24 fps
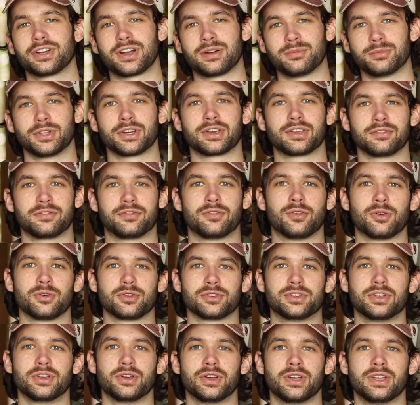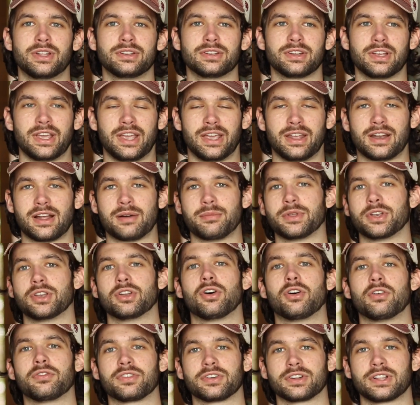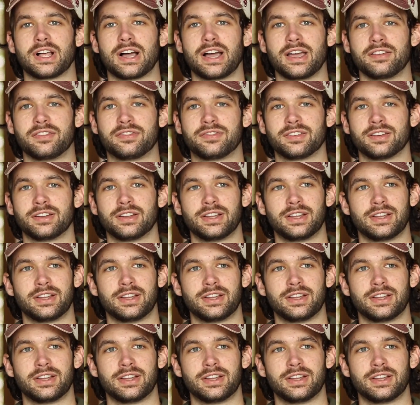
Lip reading: and I'm looking forward to it, and I'm a null for life.